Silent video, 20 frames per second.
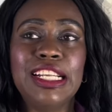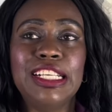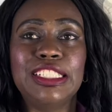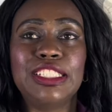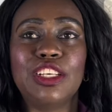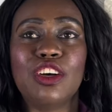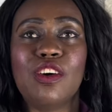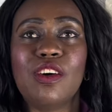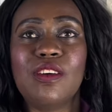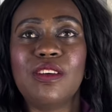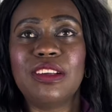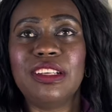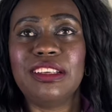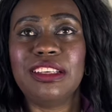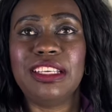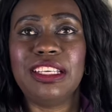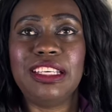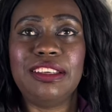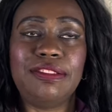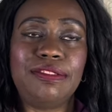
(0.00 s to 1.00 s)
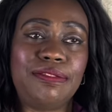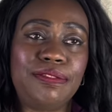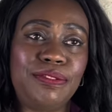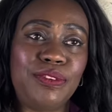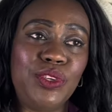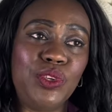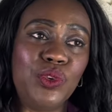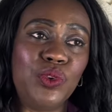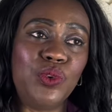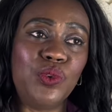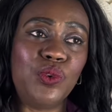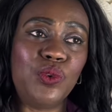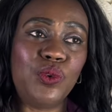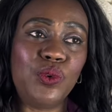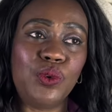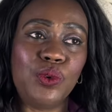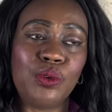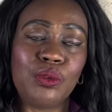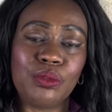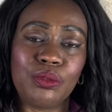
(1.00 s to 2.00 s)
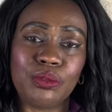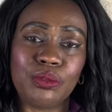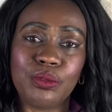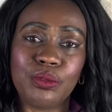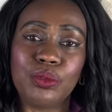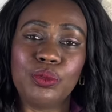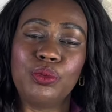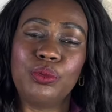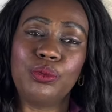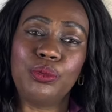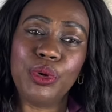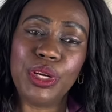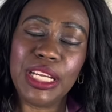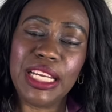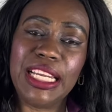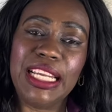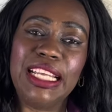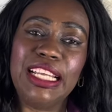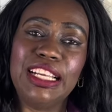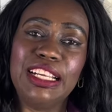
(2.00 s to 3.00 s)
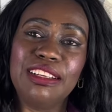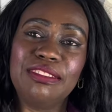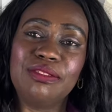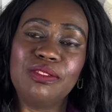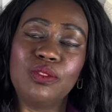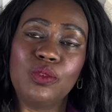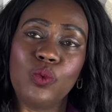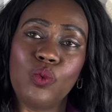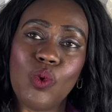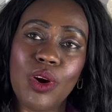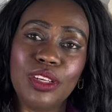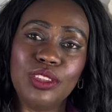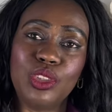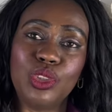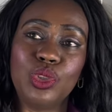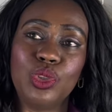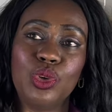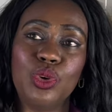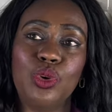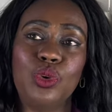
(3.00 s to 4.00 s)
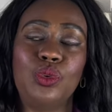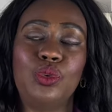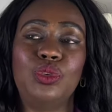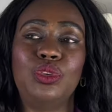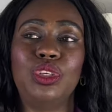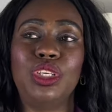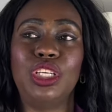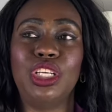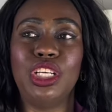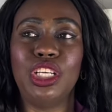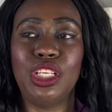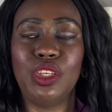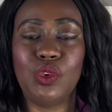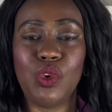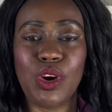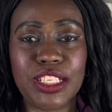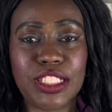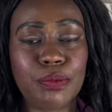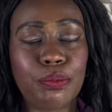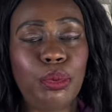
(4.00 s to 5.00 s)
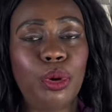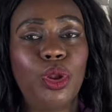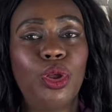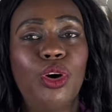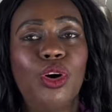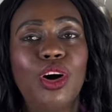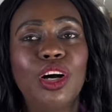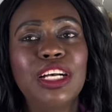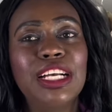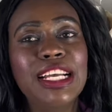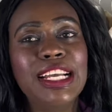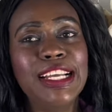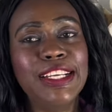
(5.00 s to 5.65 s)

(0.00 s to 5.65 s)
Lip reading: So if you really want to, you explore,